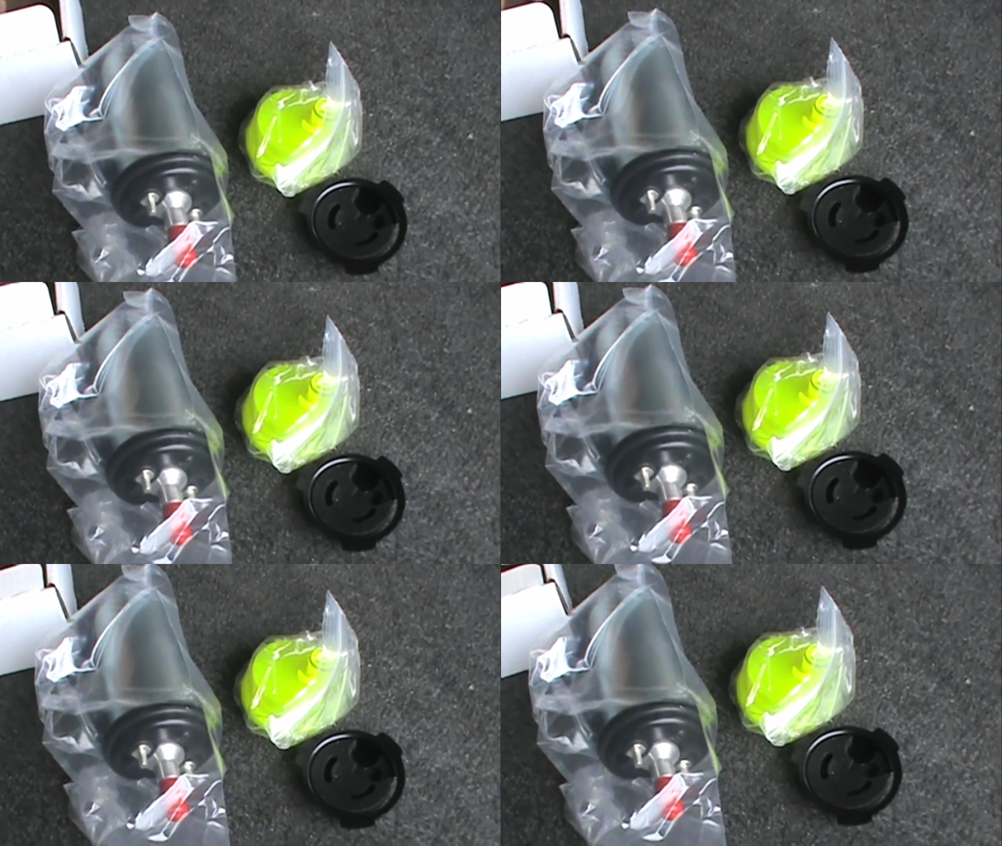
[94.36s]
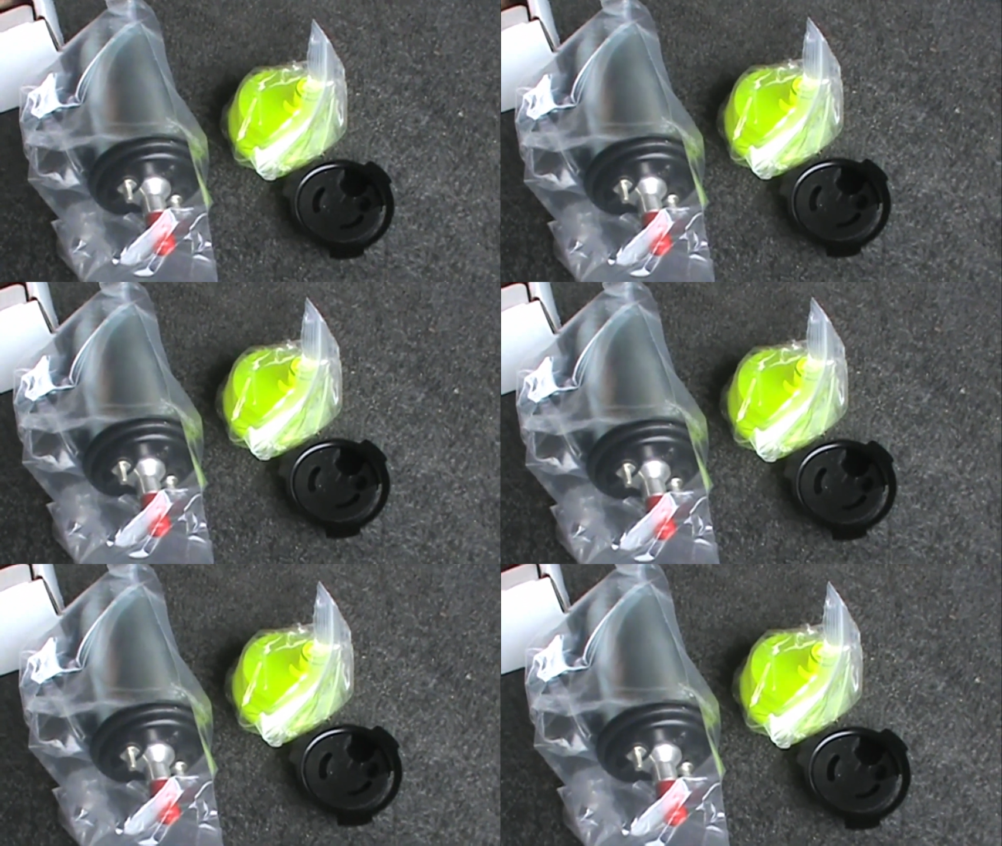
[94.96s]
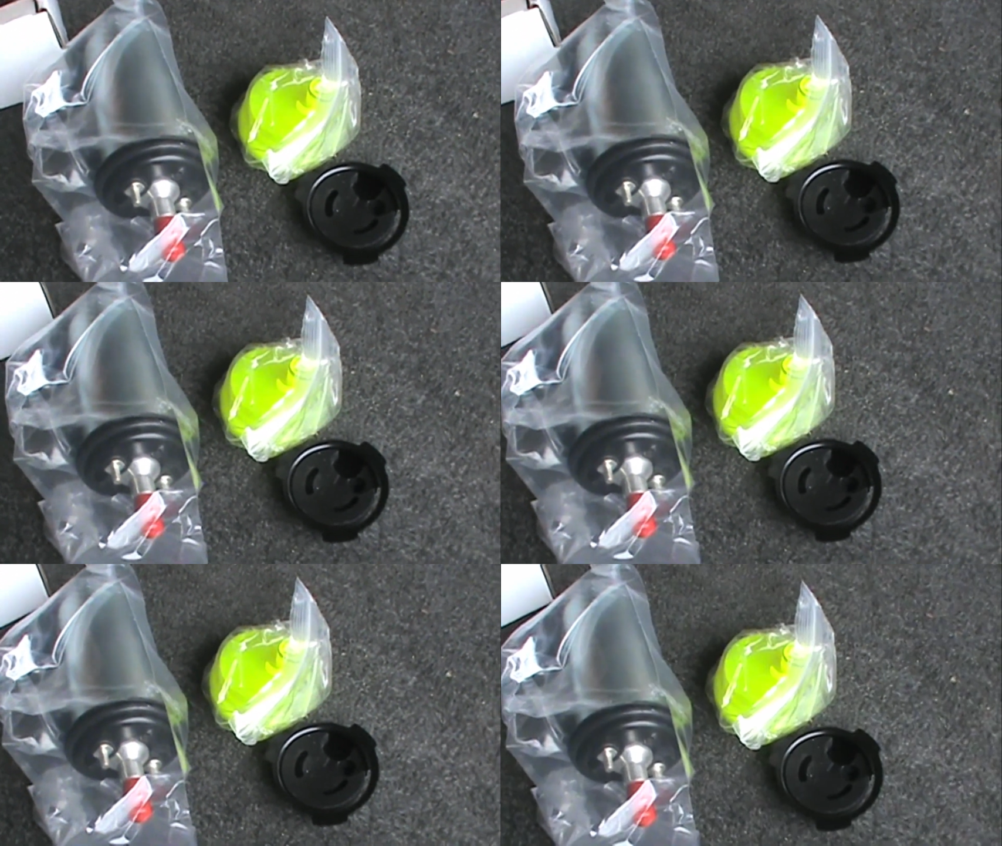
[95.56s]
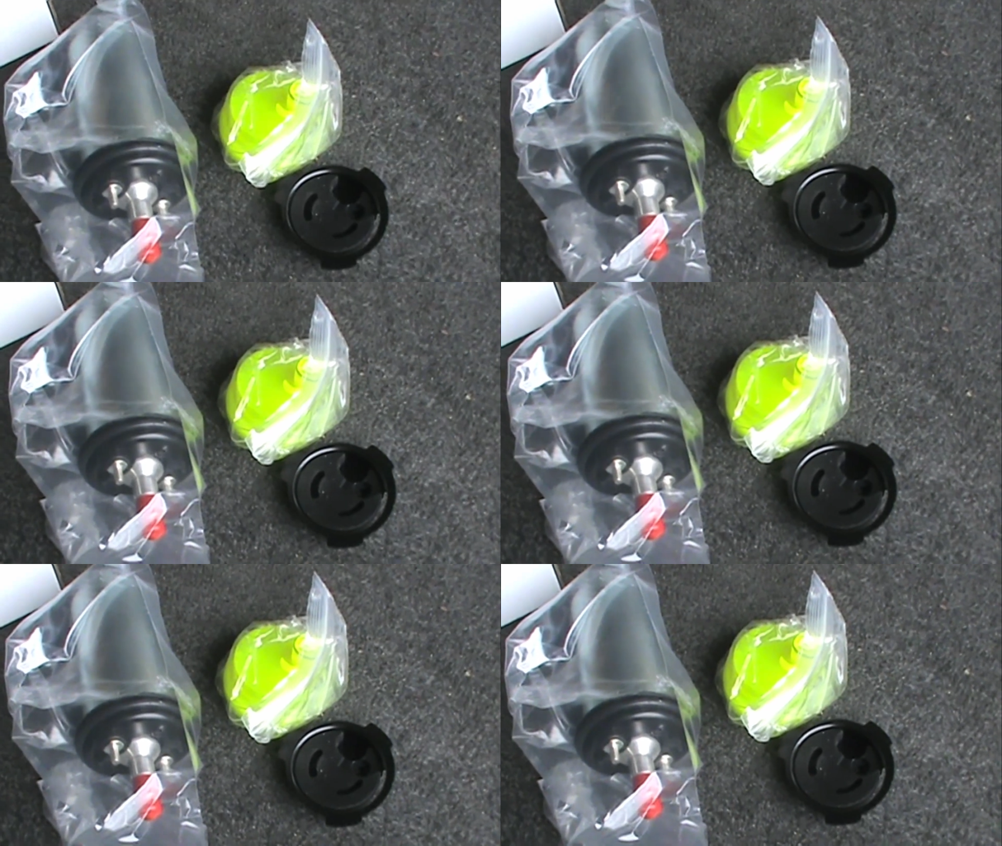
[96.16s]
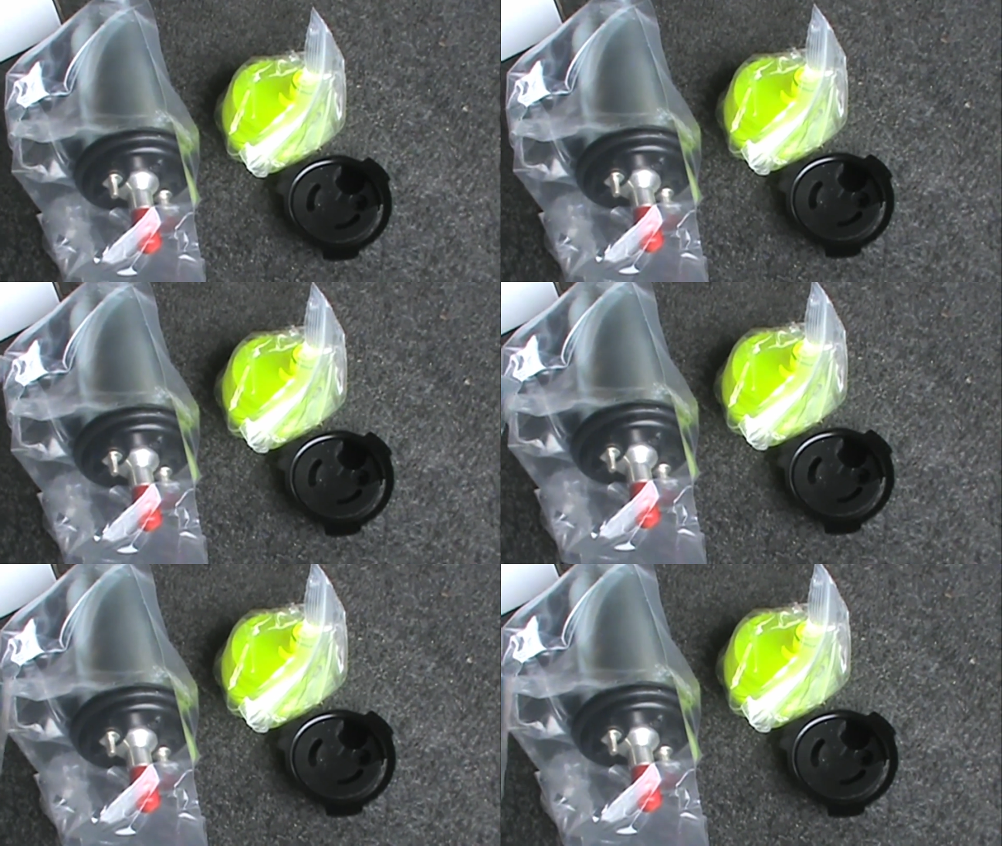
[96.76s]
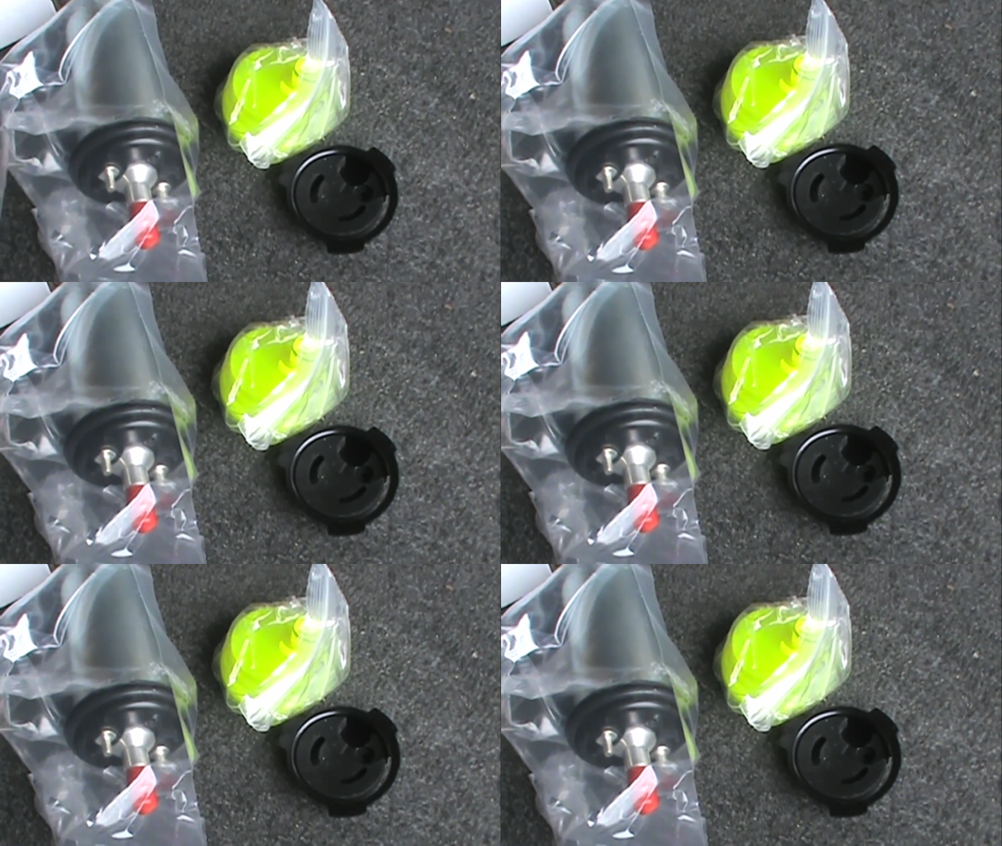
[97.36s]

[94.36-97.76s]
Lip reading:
[unreadable: no face in view]